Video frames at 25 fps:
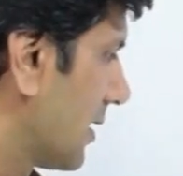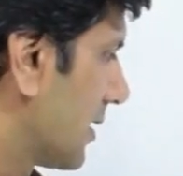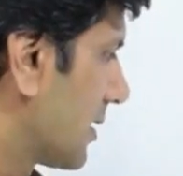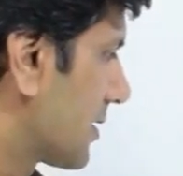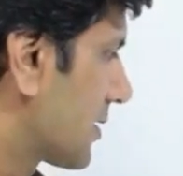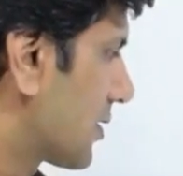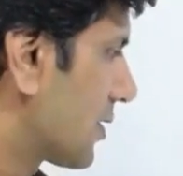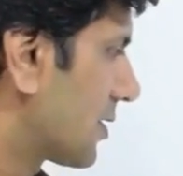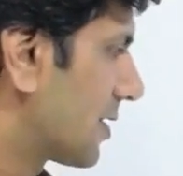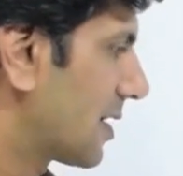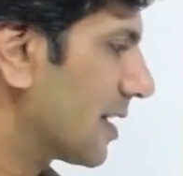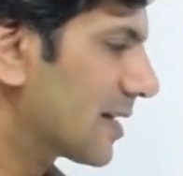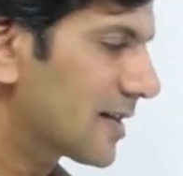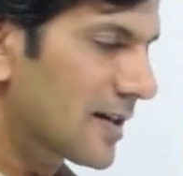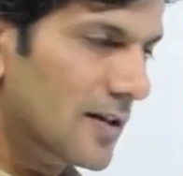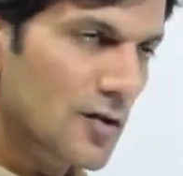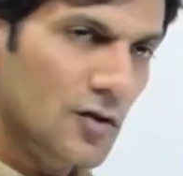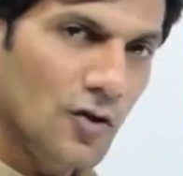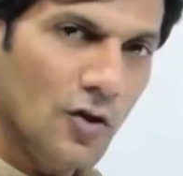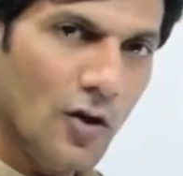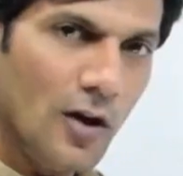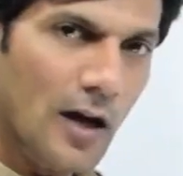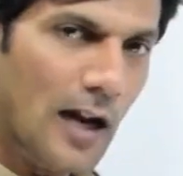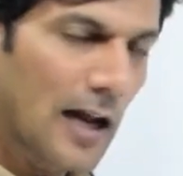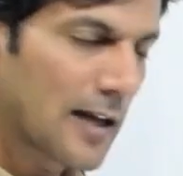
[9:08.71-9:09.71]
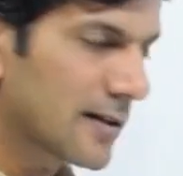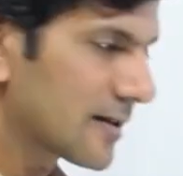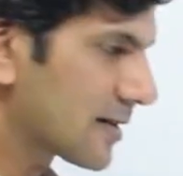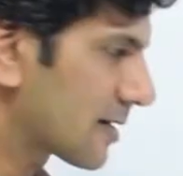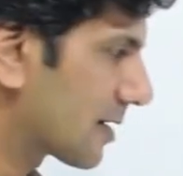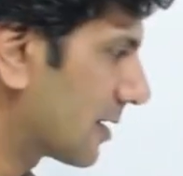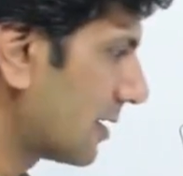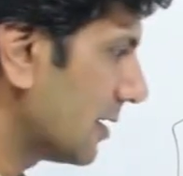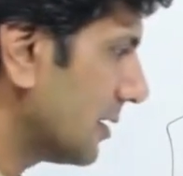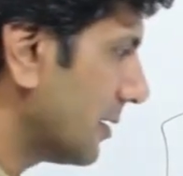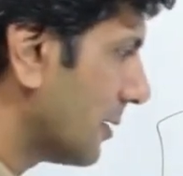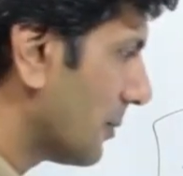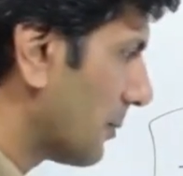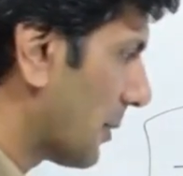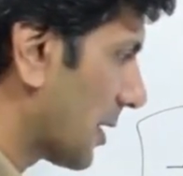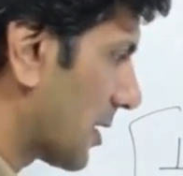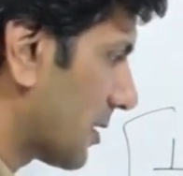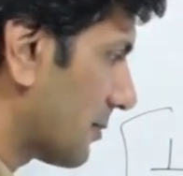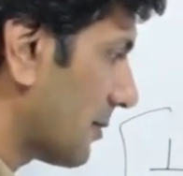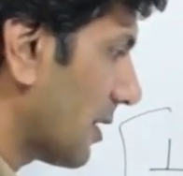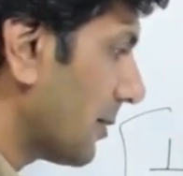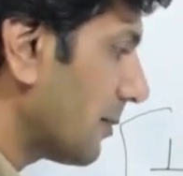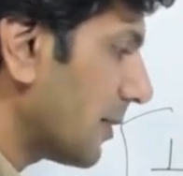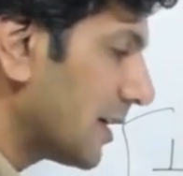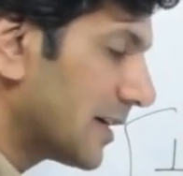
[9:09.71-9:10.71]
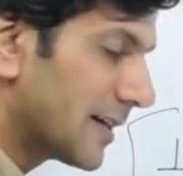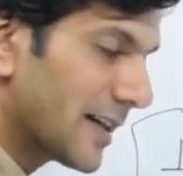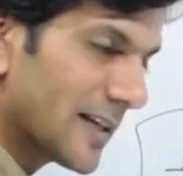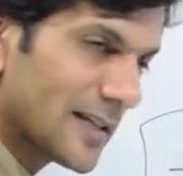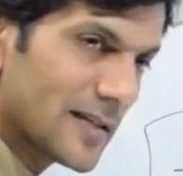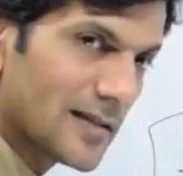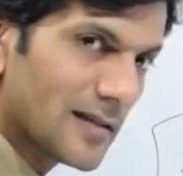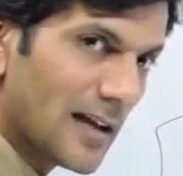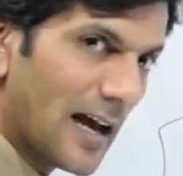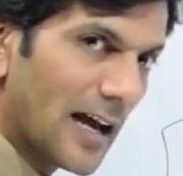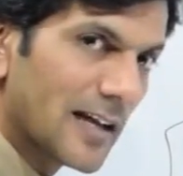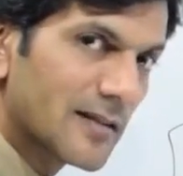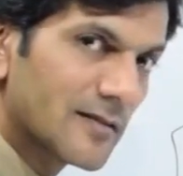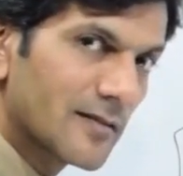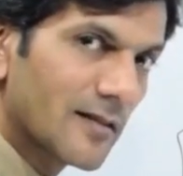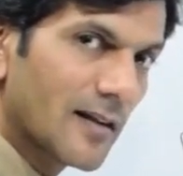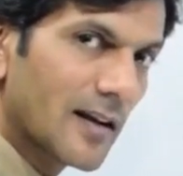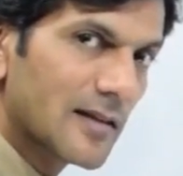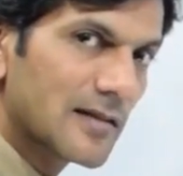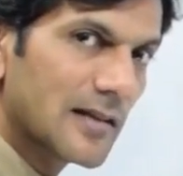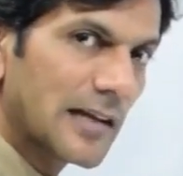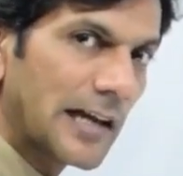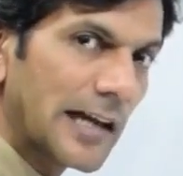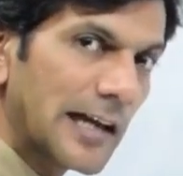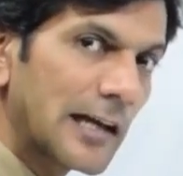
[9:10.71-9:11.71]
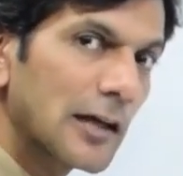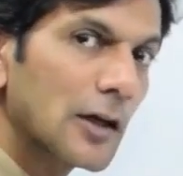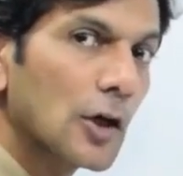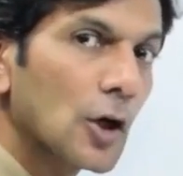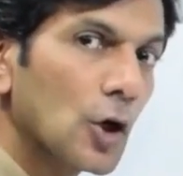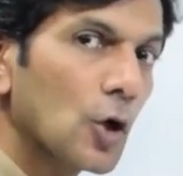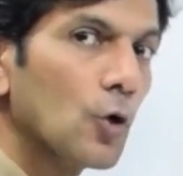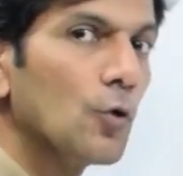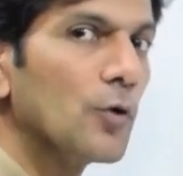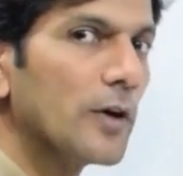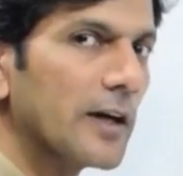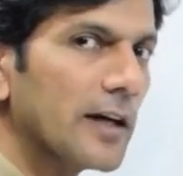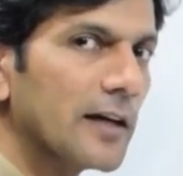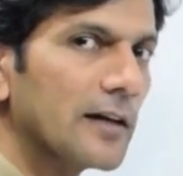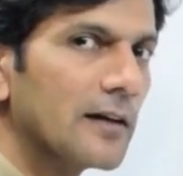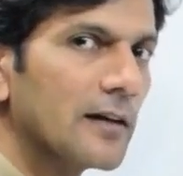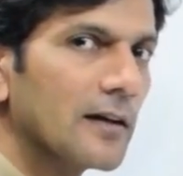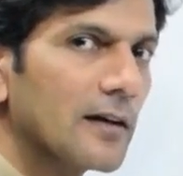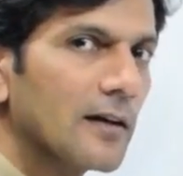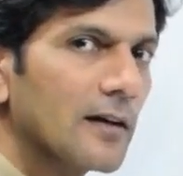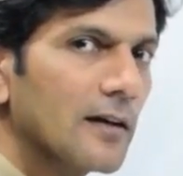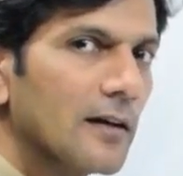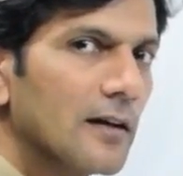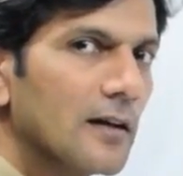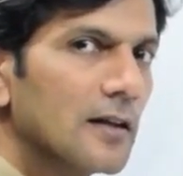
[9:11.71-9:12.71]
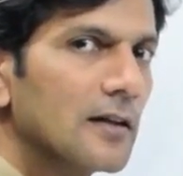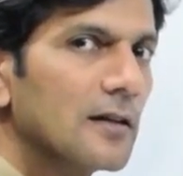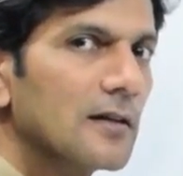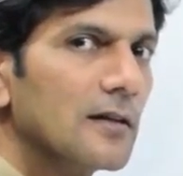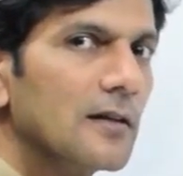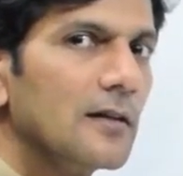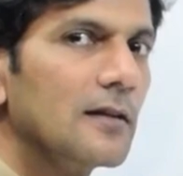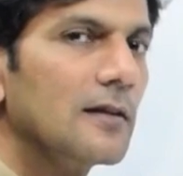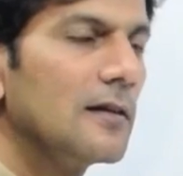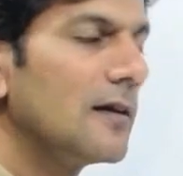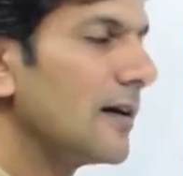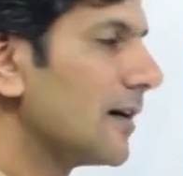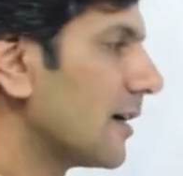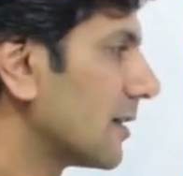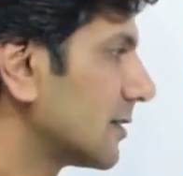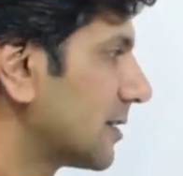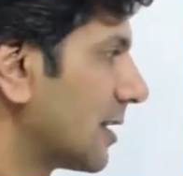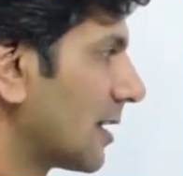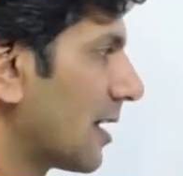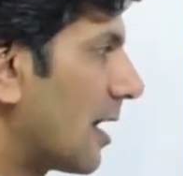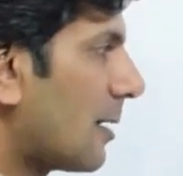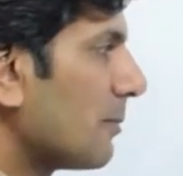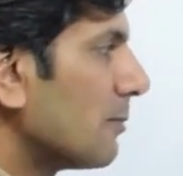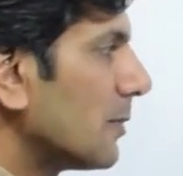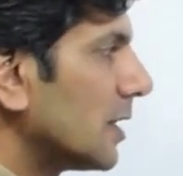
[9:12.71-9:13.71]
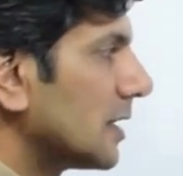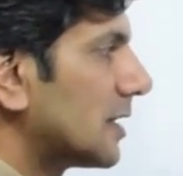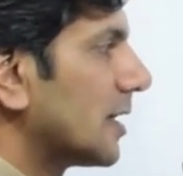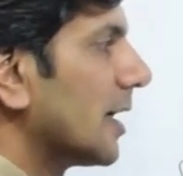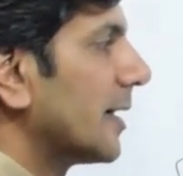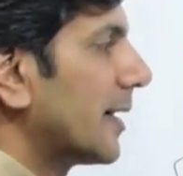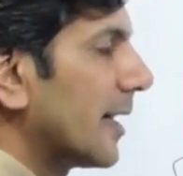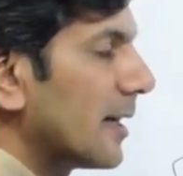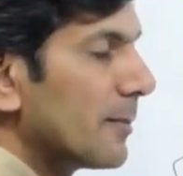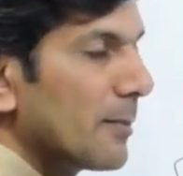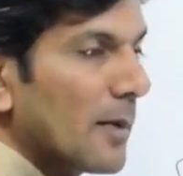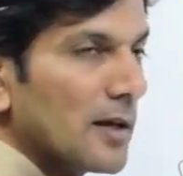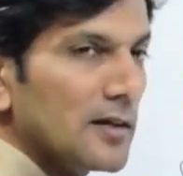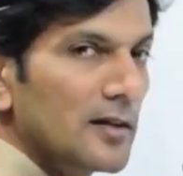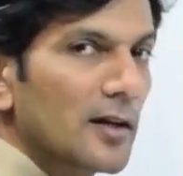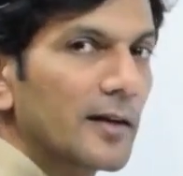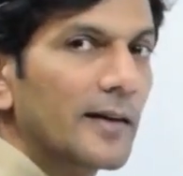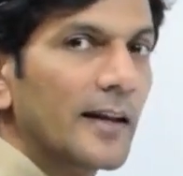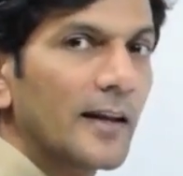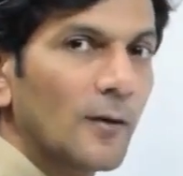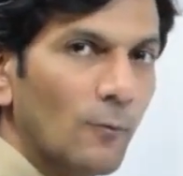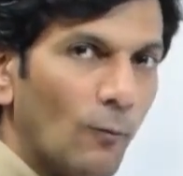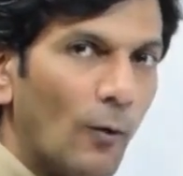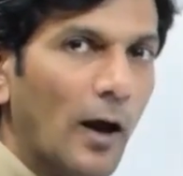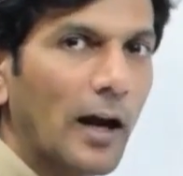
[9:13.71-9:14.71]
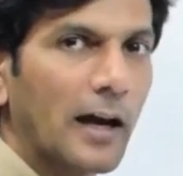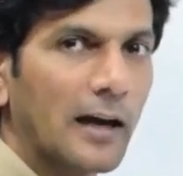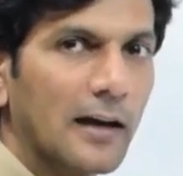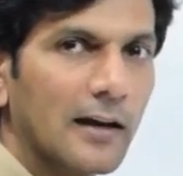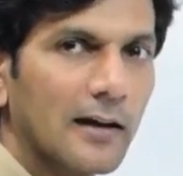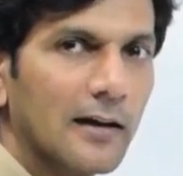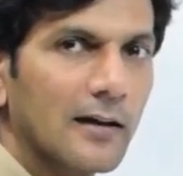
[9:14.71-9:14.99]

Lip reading: So this is your answer, but remember this answer has included the number 13 by 13, 1.